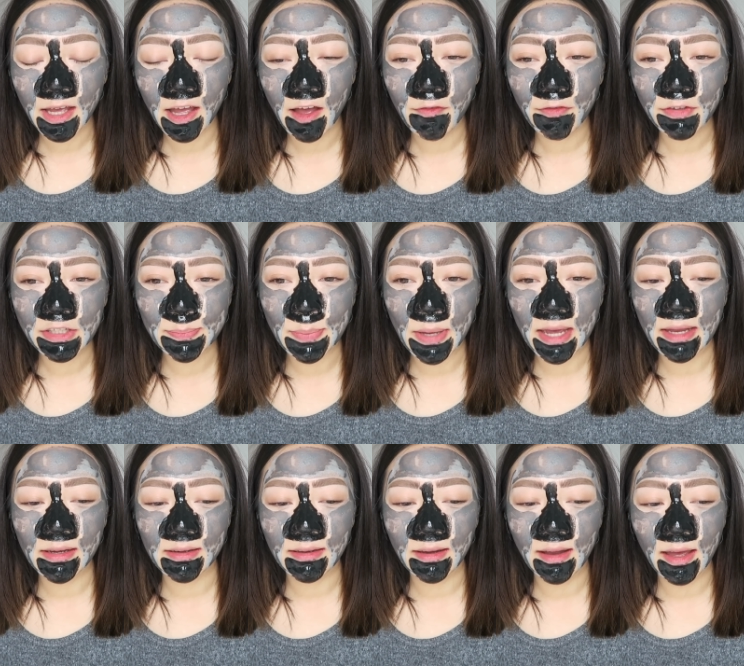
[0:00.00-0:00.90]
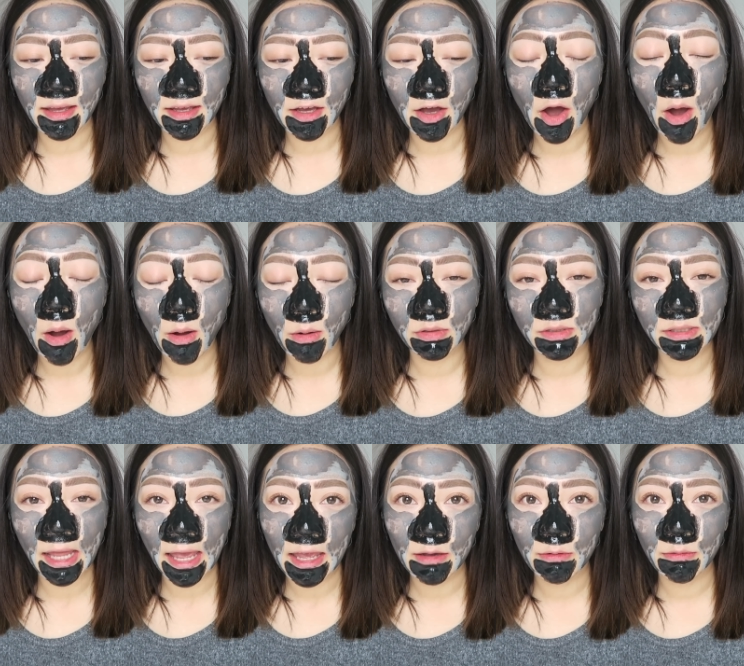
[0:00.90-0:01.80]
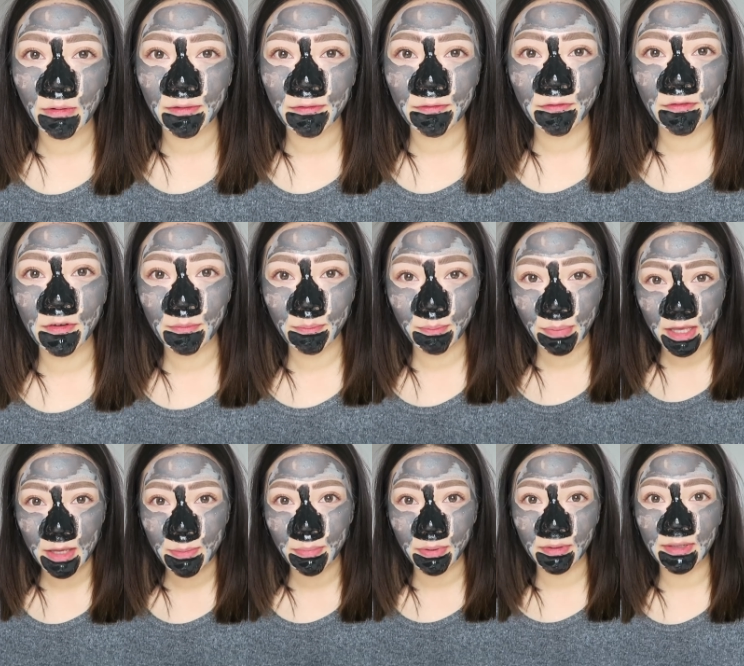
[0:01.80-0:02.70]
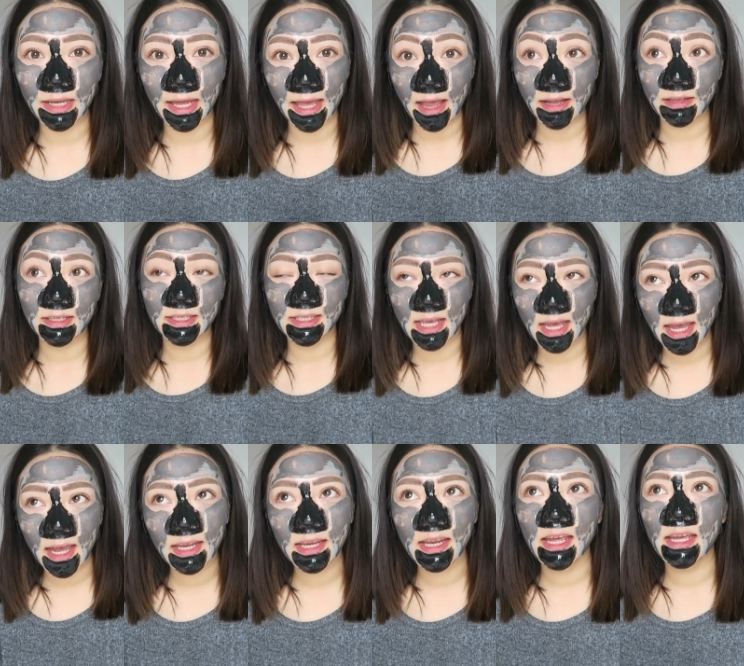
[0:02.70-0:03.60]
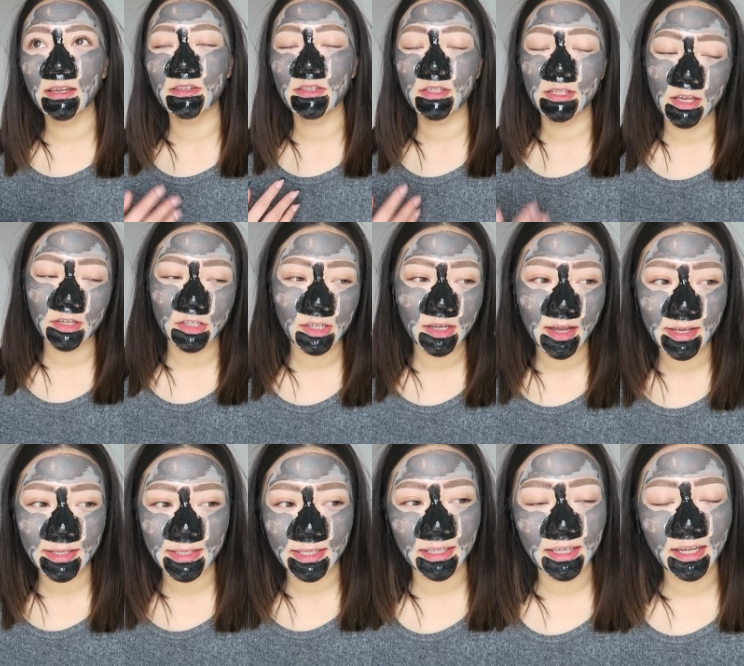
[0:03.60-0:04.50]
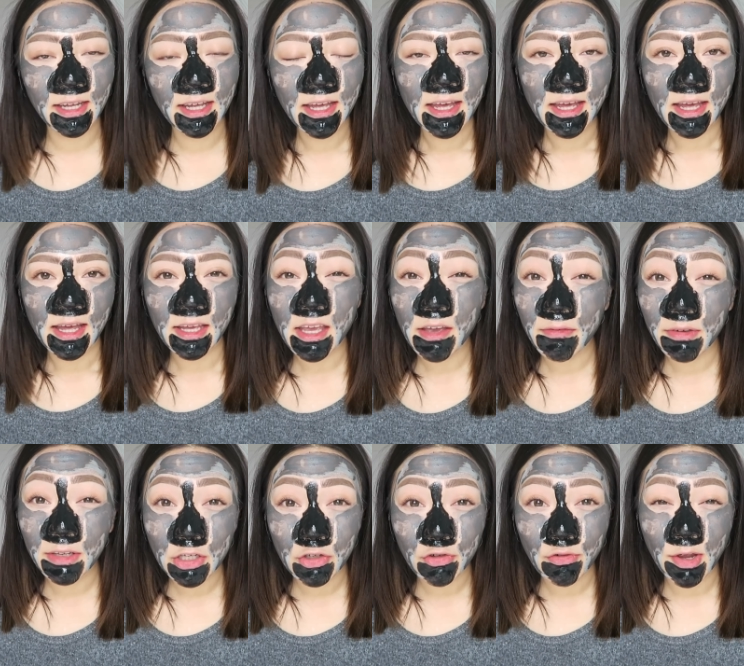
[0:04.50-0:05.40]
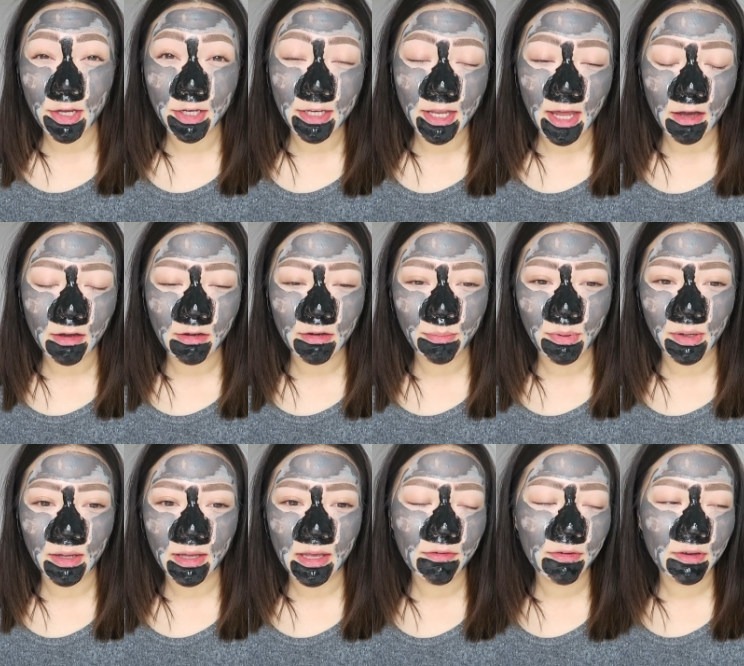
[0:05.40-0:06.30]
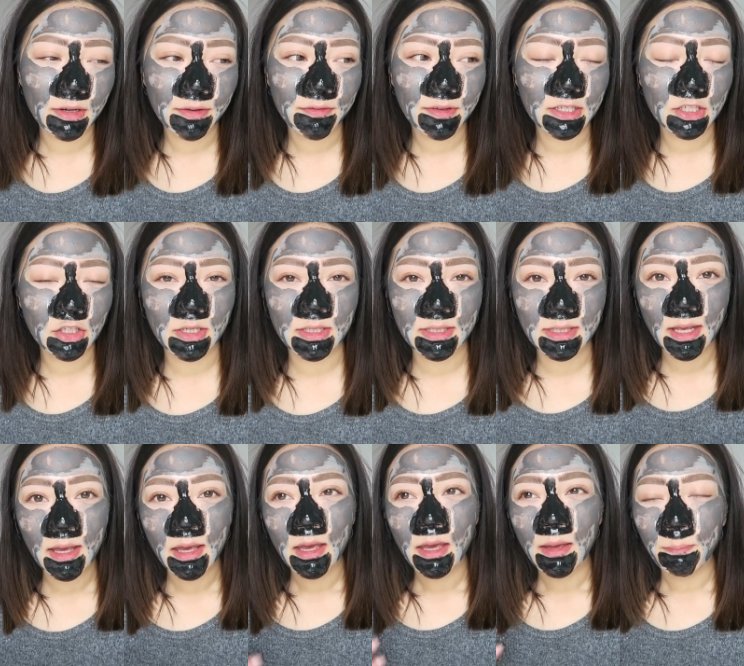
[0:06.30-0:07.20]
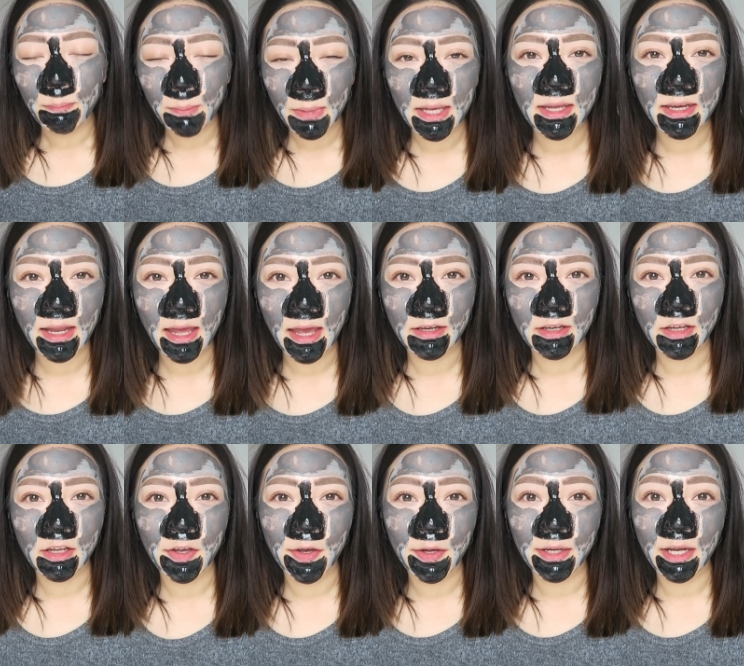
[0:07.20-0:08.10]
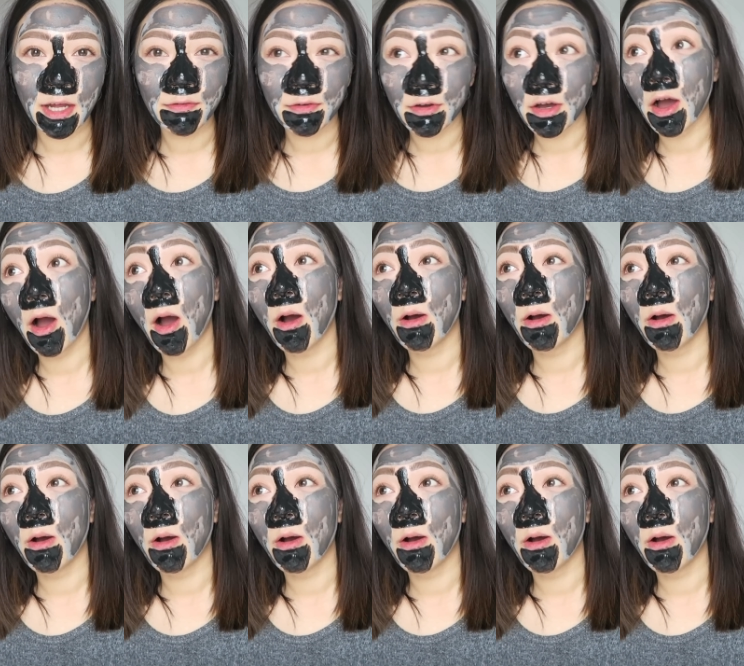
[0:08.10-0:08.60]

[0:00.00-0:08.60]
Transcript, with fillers: I've spent like a whole day with people like entertaining and socializing I get really drained out but even if it's just me and Aiden going out for a